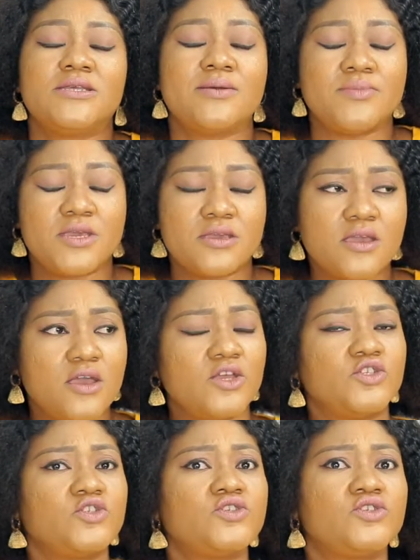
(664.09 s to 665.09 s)
I mean,
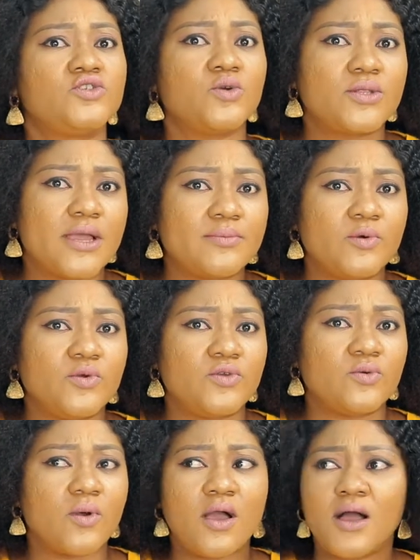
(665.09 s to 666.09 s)
just show them who
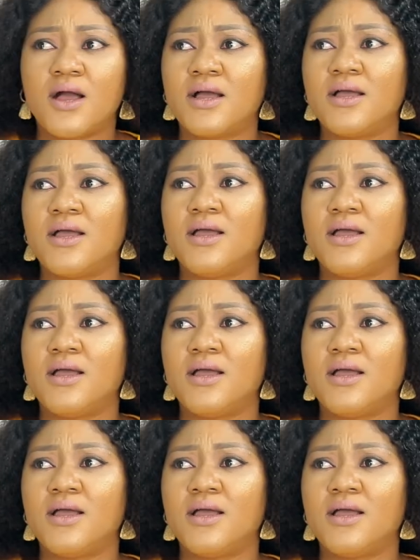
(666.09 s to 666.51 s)
you are.